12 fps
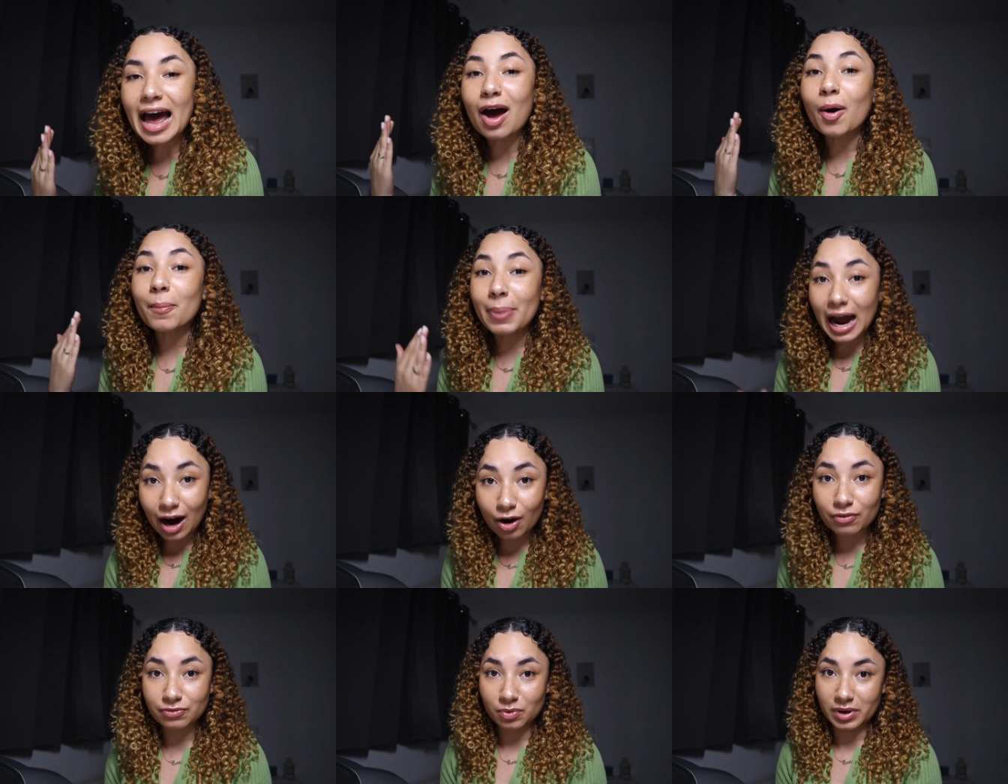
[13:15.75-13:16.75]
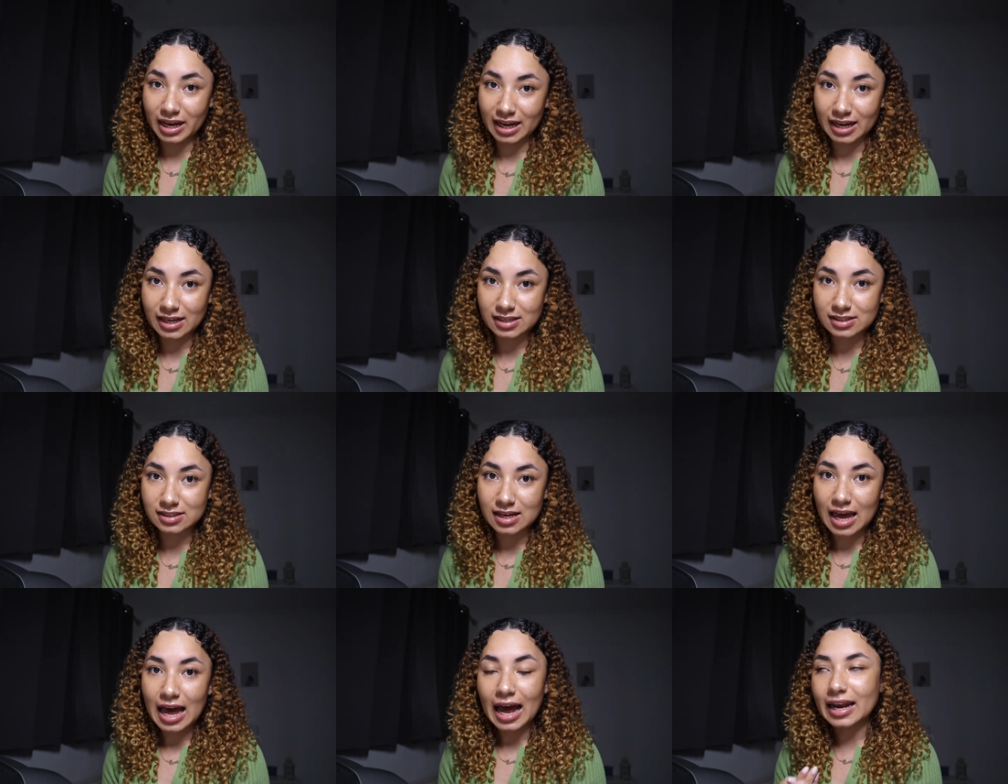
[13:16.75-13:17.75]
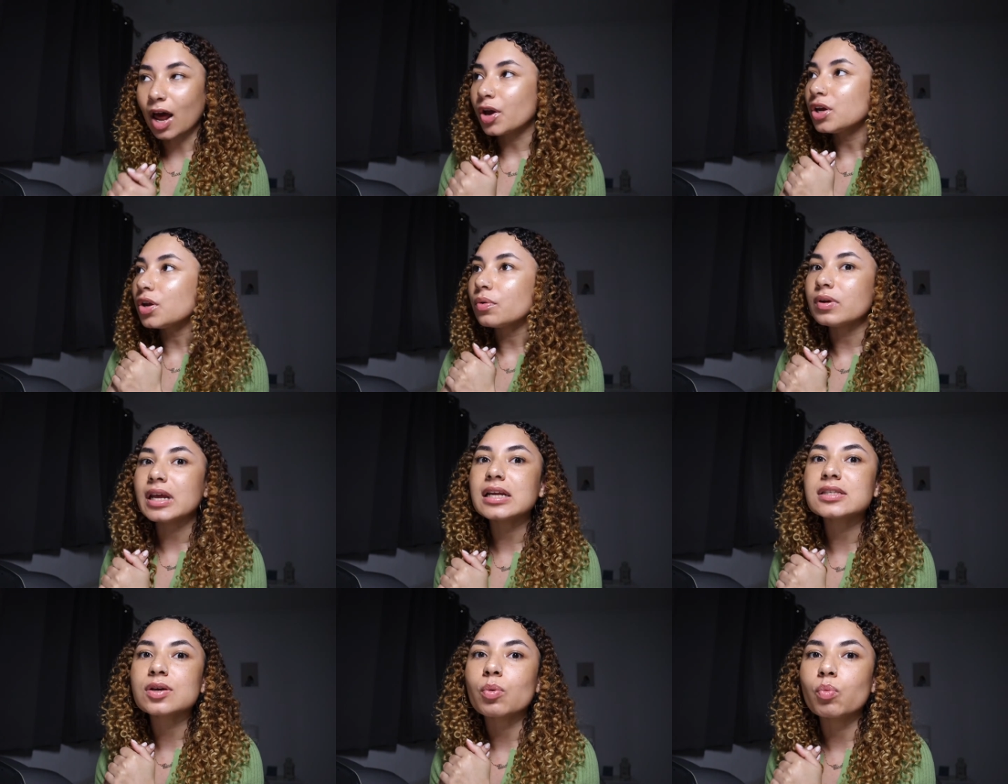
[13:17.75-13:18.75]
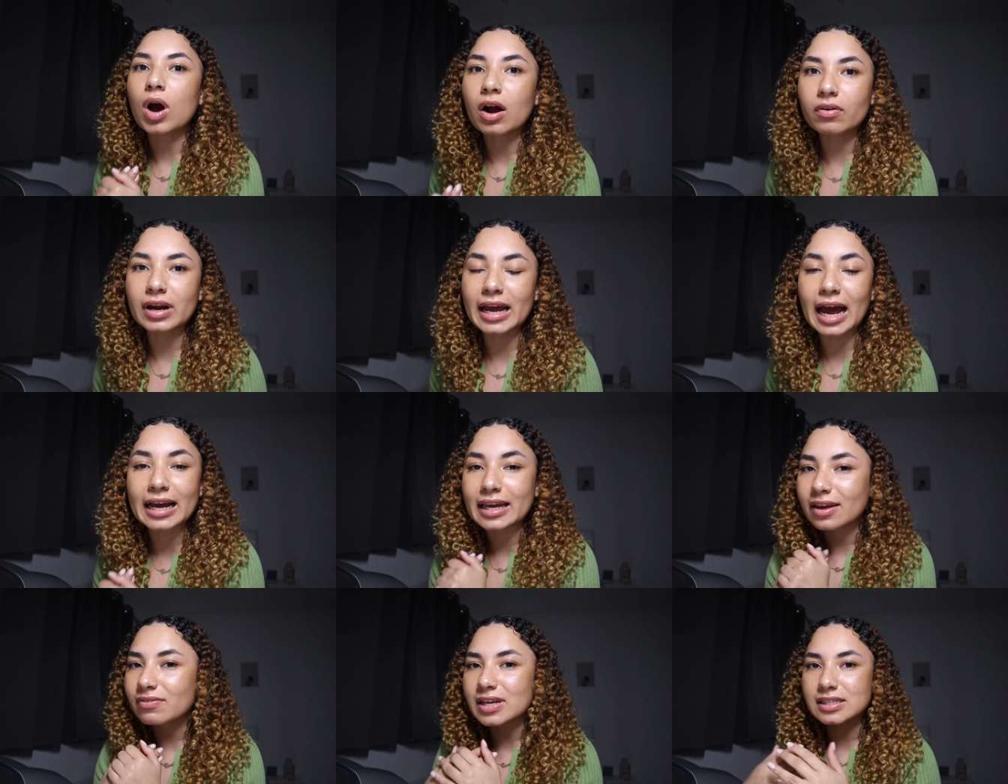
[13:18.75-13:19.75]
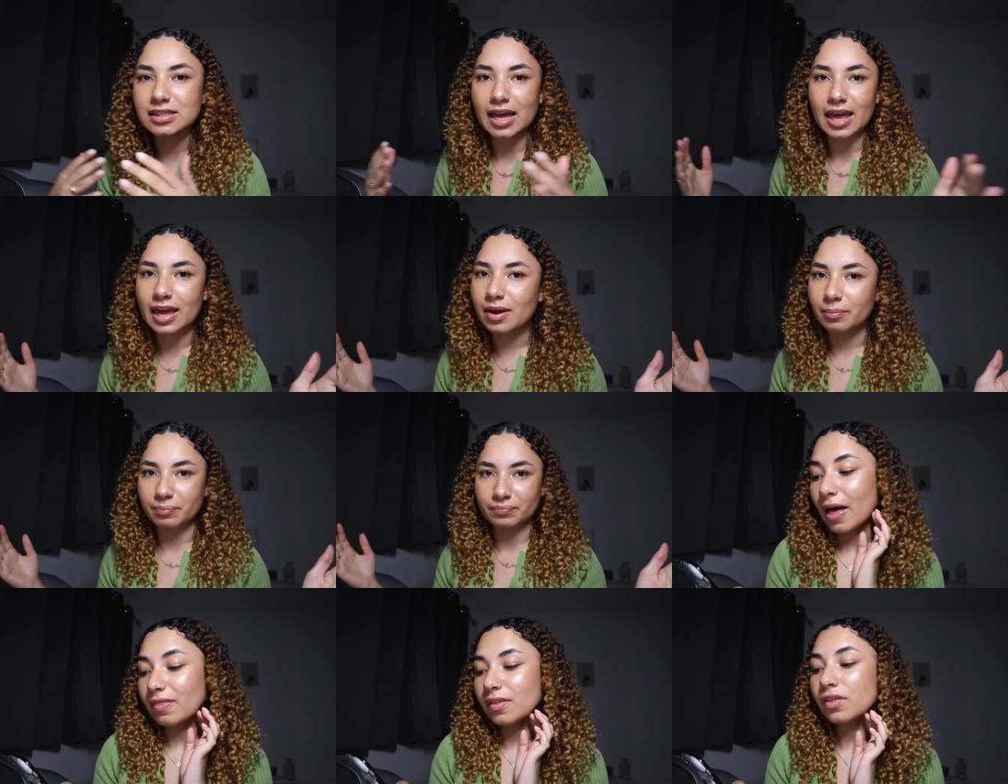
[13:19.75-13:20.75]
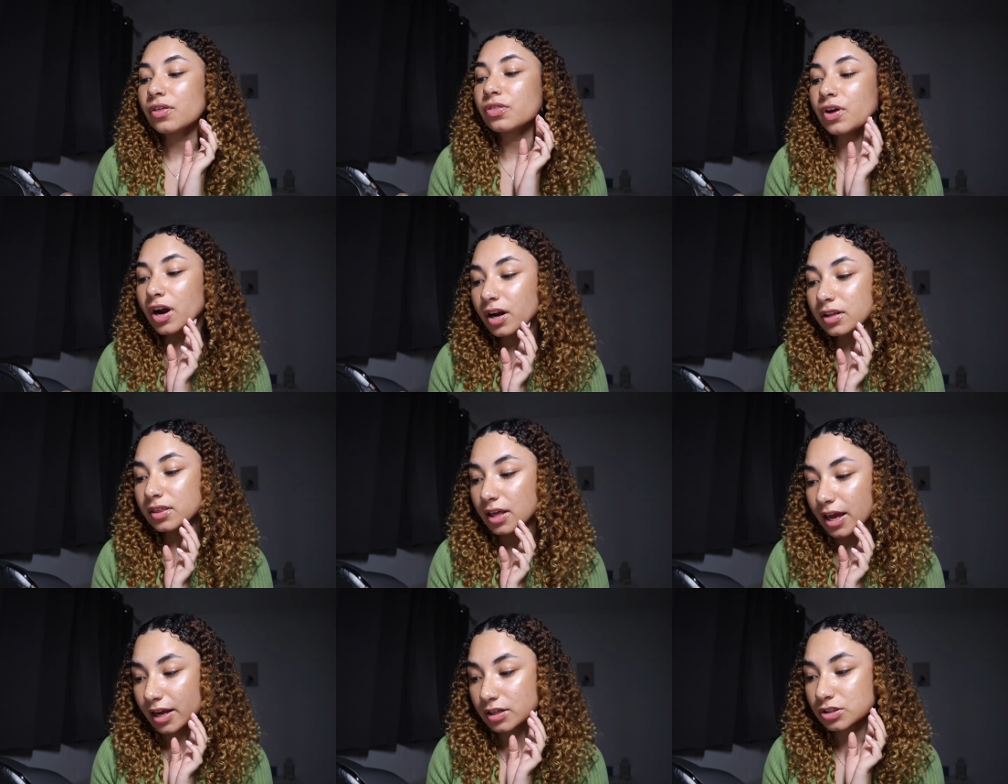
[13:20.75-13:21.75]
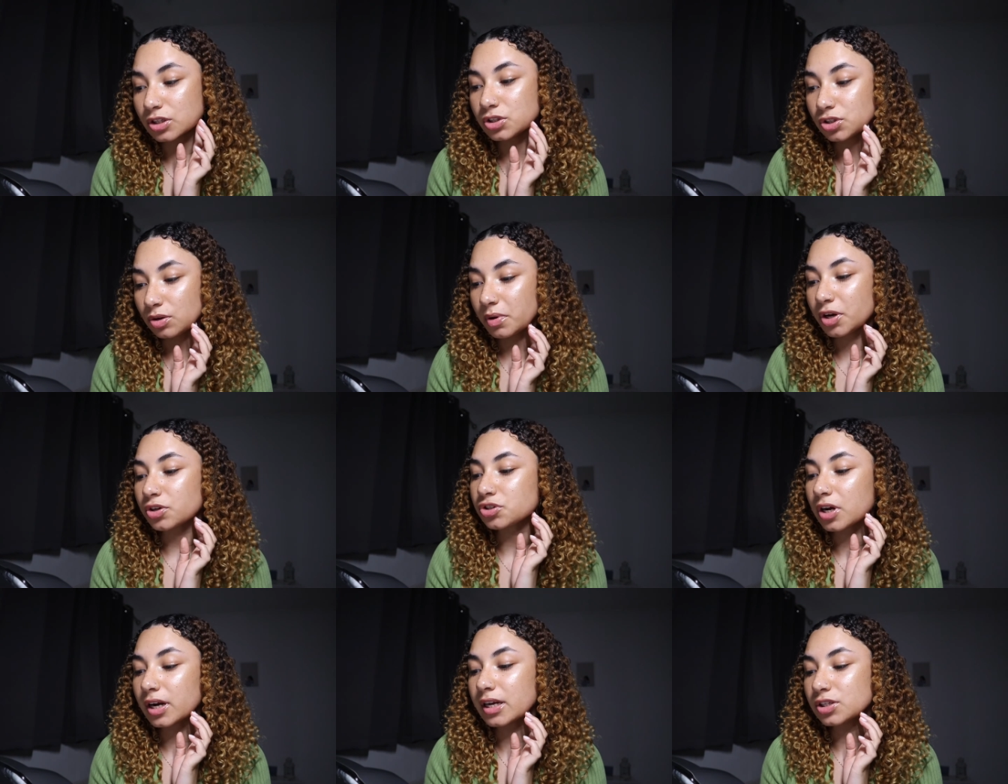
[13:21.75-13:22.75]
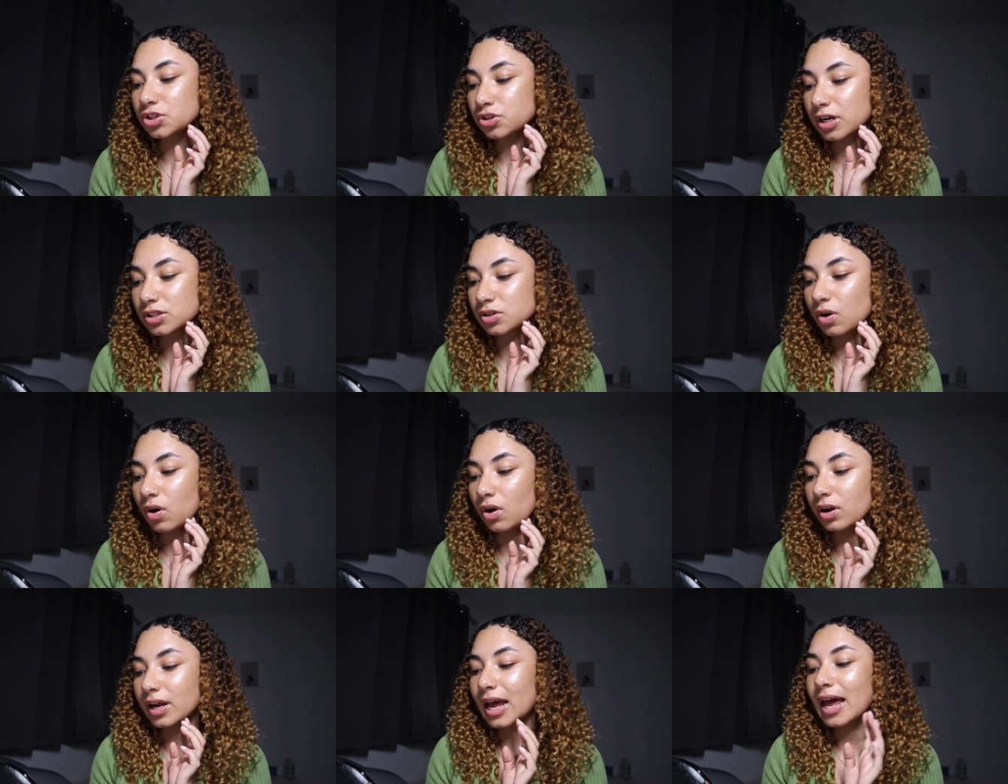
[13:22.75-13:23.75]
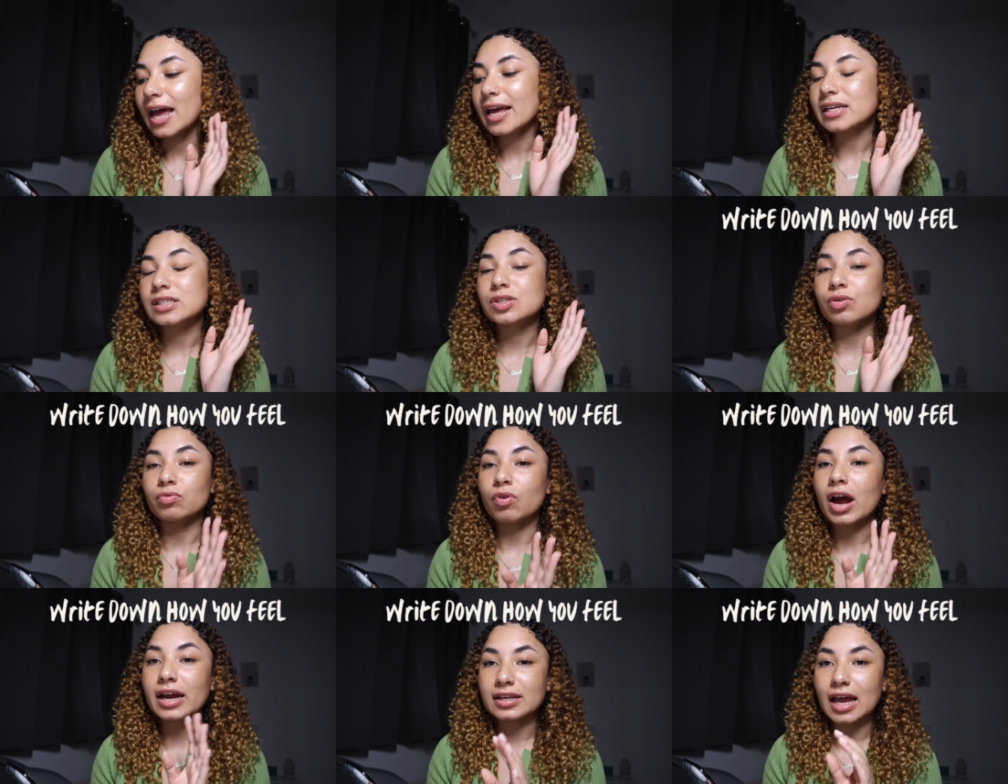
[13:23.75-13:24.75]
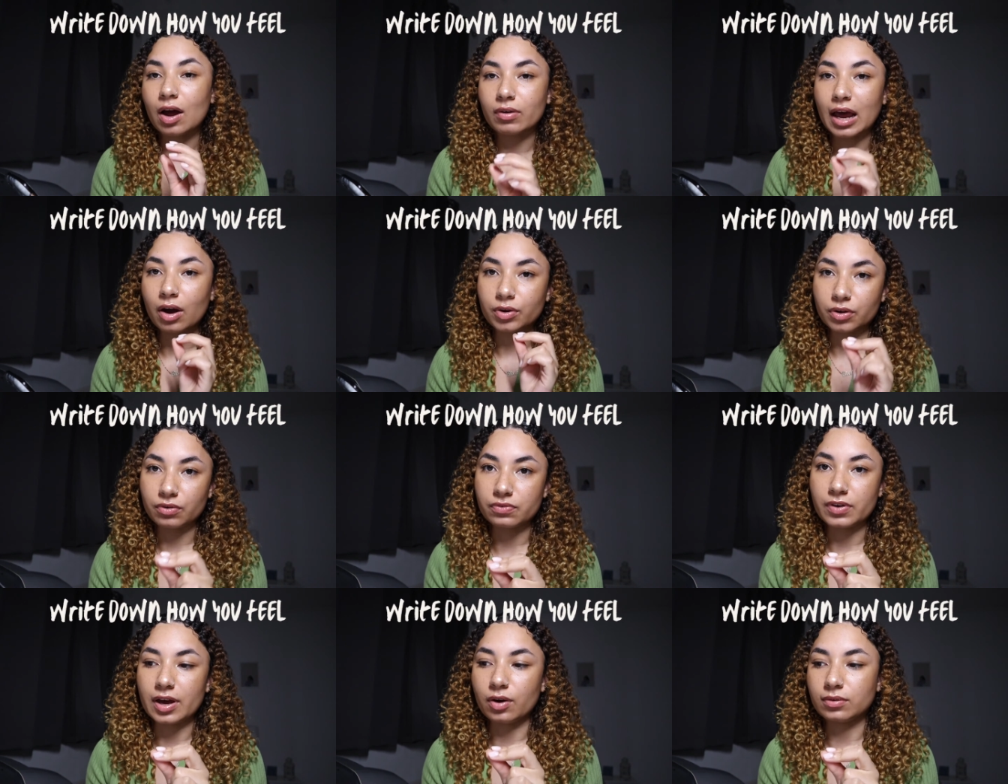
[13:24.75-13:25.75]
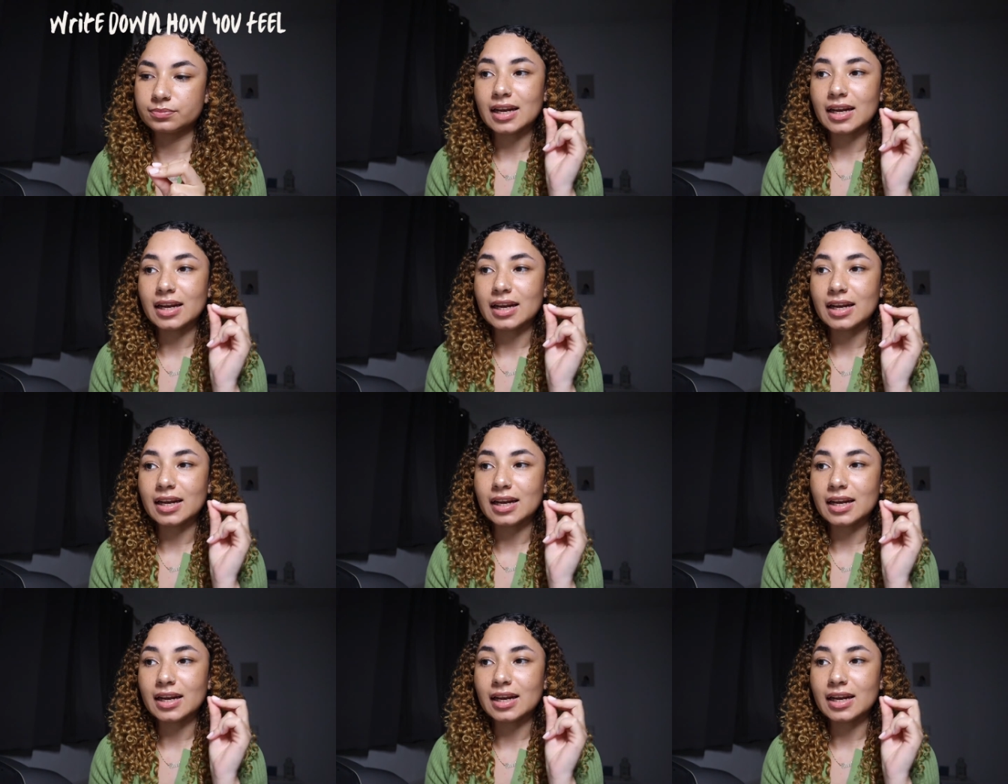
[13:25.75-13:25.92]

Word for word: how powerful He is, and how you don't need to worry and give it to Him. And then the third thing to do when you're struggling to trust God is to write down how you feel.